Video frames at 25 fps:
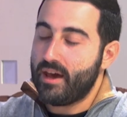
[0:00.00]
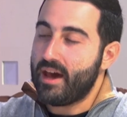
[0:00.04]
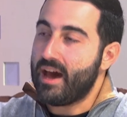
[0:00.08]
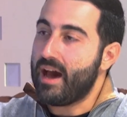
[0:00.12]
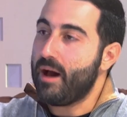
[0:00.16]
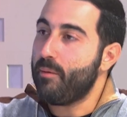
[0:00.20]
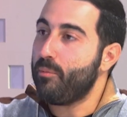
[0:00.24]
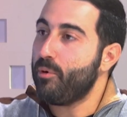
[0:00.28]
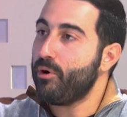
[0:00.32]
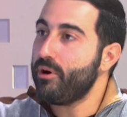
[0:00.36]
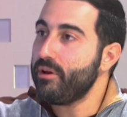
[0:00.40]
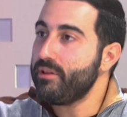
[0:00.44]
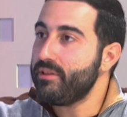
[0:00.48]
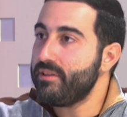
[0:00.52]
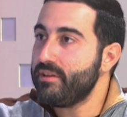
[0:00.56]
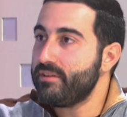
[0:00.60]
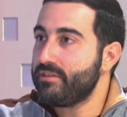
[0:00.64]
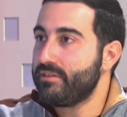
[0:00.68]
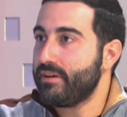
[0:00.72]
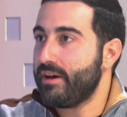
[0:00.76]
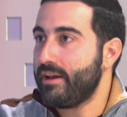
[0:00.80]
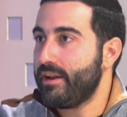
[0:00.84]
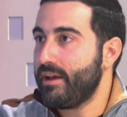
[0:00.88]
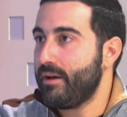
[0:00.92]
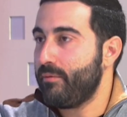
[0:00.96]
avoid
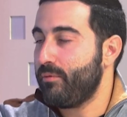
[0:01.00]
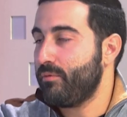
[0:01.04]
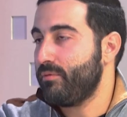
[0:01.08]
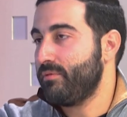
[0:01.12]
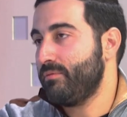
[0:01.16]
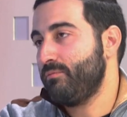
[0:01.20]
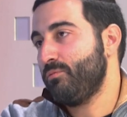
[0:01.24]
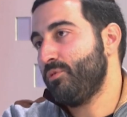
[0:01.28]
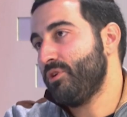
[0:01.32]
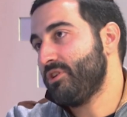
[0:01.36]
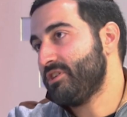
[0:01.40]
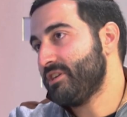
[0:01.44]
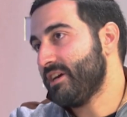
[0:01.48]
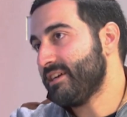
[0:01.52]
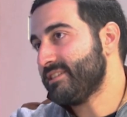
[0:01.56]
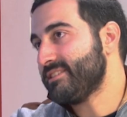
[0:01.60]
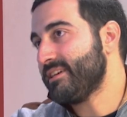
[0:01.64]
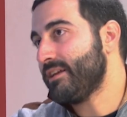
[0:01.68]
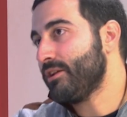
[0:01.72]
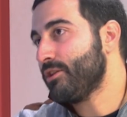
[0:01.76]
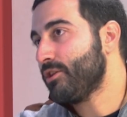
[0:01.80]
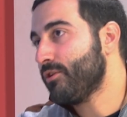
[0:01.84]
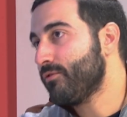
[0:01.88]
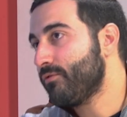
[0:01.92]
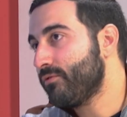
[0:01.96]
this area which has
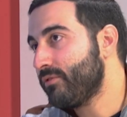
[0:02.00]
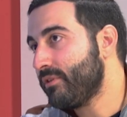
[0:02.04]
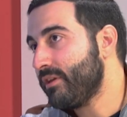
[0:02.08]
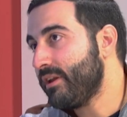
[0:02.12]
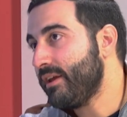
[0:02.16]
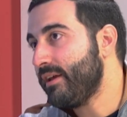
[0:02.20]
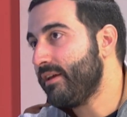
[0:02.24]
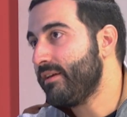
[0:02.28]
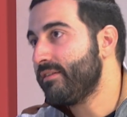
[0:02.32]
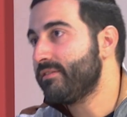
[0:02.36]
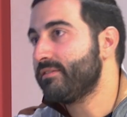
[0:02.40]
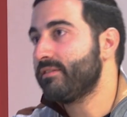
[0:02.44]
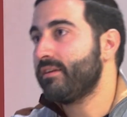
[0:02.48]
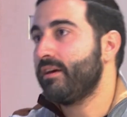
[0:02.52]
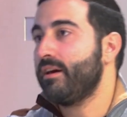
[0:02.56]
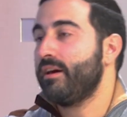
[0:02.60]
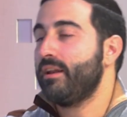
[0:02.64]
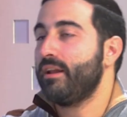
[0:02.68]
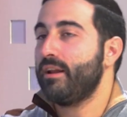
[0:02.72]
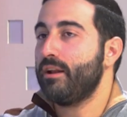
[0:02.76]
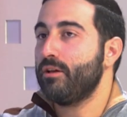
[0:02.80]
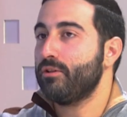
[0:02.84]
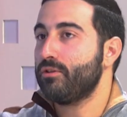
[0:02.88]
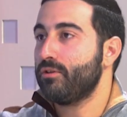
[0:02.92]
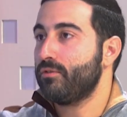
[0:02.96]
a lot of trees and
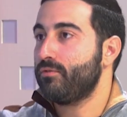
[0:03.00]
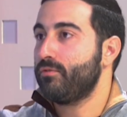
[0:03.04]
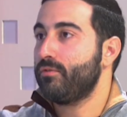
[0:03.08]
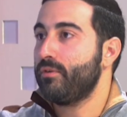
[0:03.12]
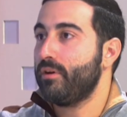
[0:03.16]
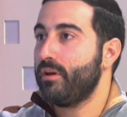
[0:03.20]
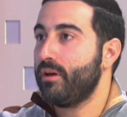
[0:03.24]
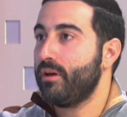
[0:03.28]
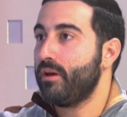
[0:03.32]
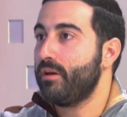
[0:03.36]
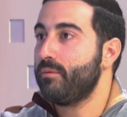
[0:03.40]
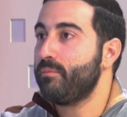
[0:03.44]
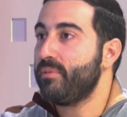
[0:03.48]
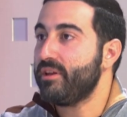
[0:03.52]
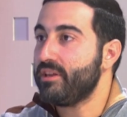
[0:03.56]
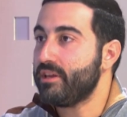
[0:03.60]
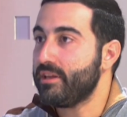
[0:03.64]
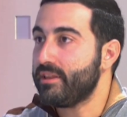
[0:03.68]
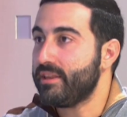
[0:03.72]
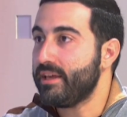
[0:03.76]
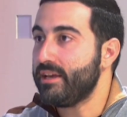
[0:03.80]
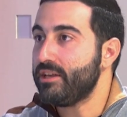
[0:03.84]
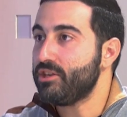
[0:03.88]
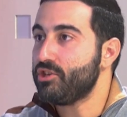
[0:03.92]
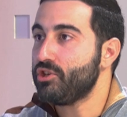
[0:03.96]
a lot of
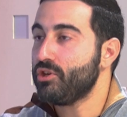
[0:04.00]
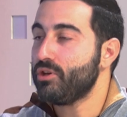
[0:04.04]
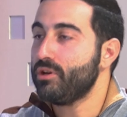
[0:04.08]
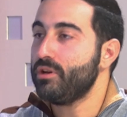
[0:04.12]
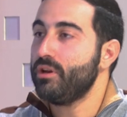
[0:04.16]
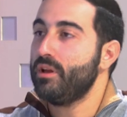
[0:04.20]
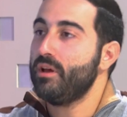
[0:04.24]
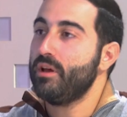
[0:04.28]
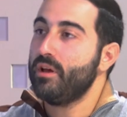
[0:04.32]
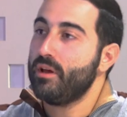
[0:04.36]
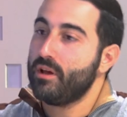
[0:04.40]
vegetation,